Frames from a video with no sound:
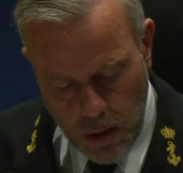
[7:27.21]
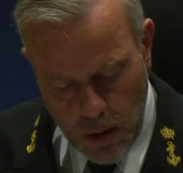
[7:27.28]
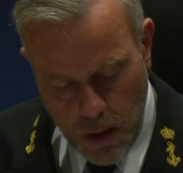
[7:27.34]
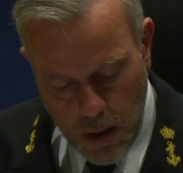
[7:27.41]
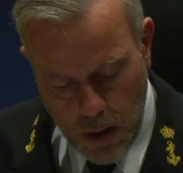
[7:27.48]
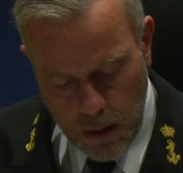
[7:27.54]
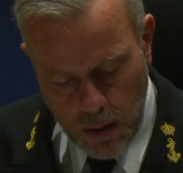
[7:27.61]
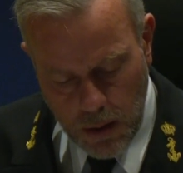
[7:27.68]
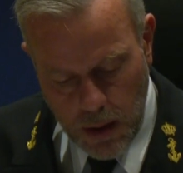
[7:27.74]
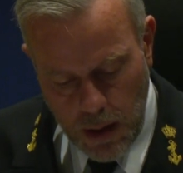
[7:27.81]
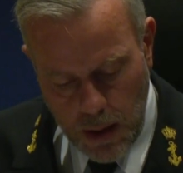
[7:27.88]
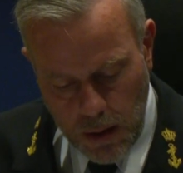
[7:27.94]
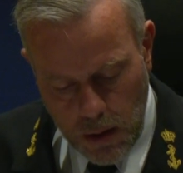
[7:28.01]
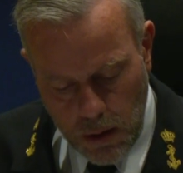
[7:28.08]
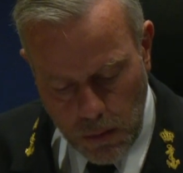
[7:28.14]
an
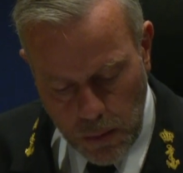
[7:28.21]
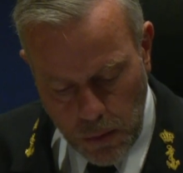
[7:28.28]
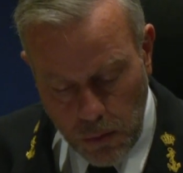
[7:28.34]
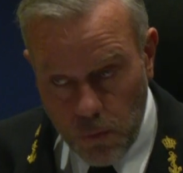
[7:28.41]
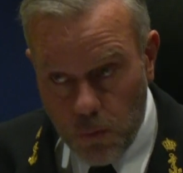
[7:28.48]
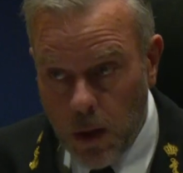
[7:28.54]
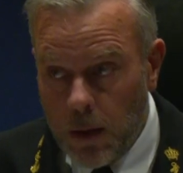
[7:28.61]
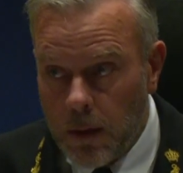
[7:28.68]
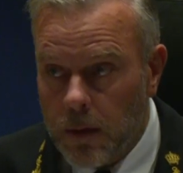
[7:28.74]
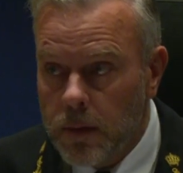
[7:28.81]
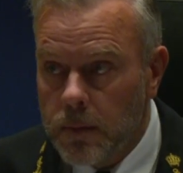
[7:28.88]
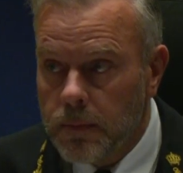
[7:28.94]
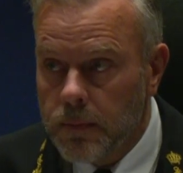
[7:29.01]
unalienable right.